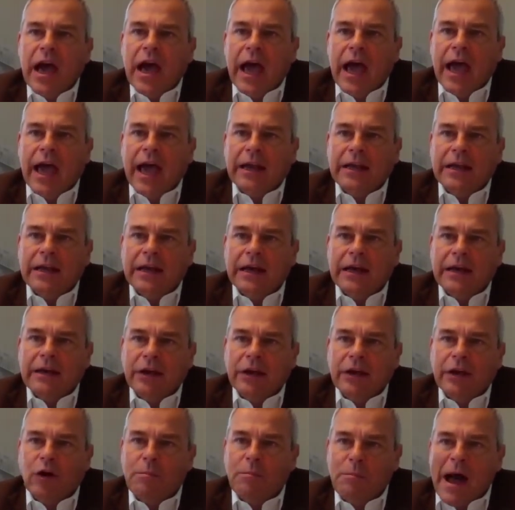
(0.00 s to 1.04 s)
And, you
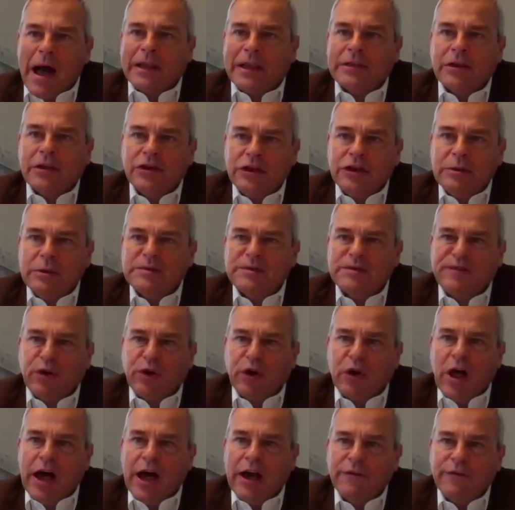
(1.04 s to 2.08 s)
know, partnerships for
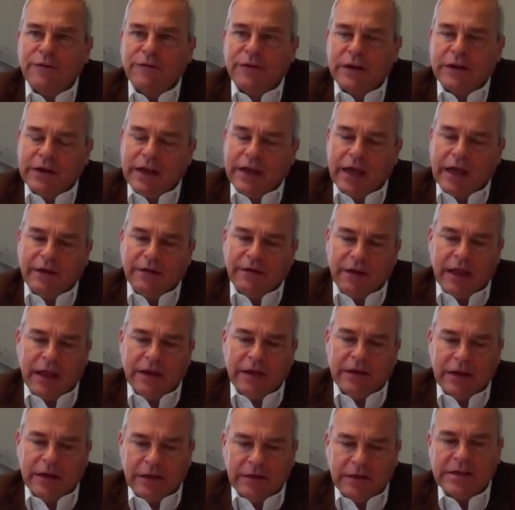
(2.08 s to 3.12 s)
life. And
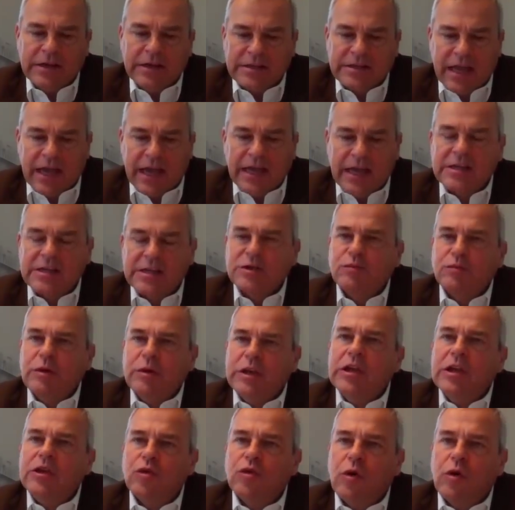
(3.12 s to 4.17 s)
in this case, we
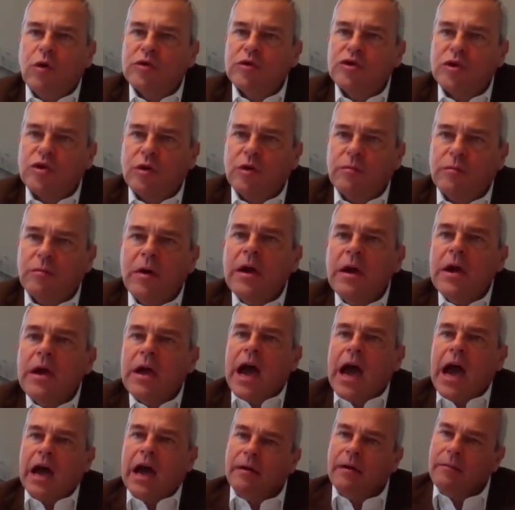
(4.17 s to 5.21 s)
need to also
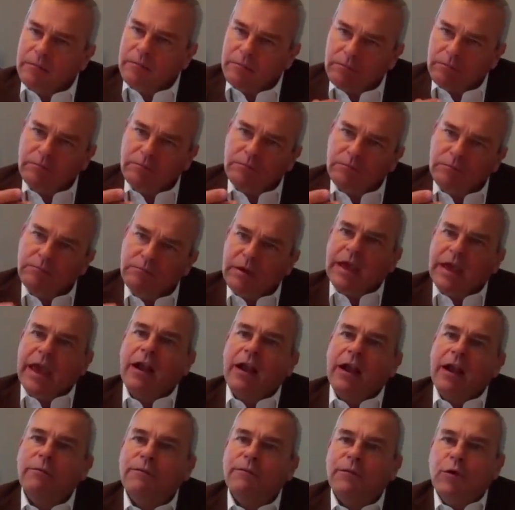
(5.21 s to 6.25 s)
be
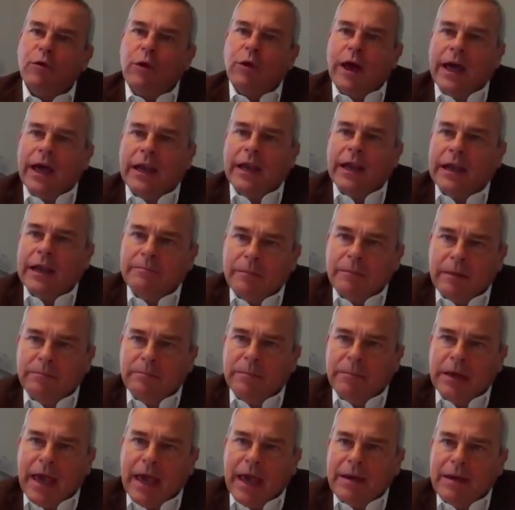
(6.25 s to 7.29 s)
helpful and
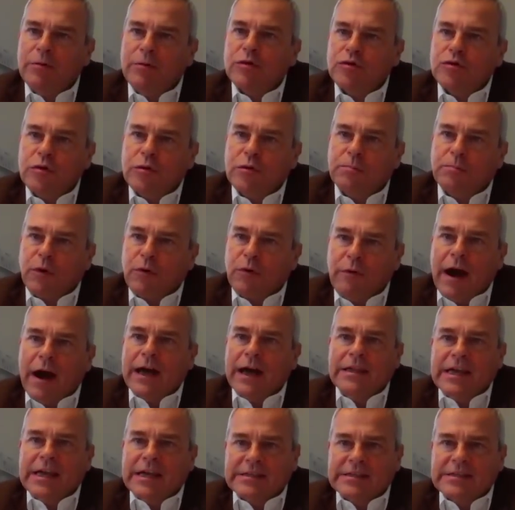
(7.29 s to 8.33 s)
be able to provide
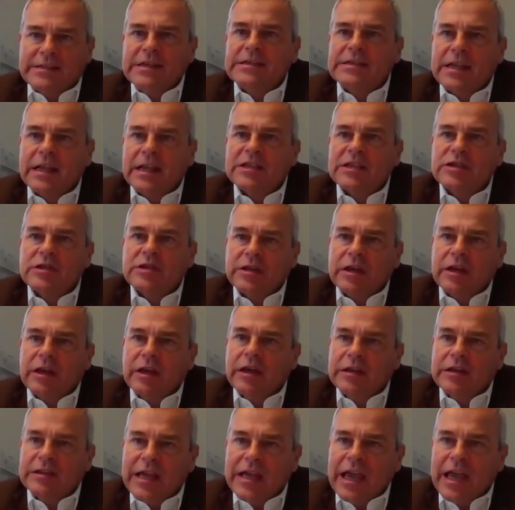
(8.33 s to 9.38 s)
the assistance
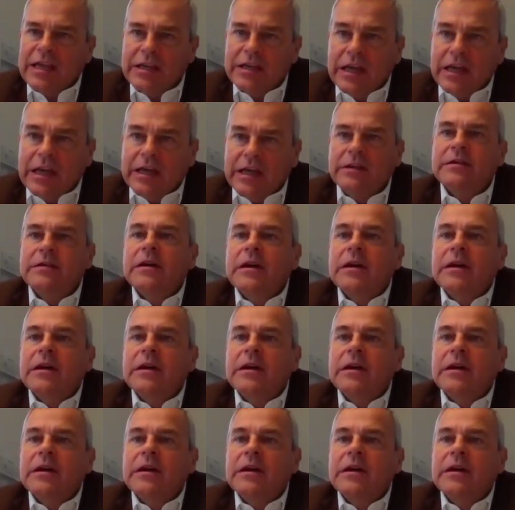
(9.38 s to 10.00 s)
they need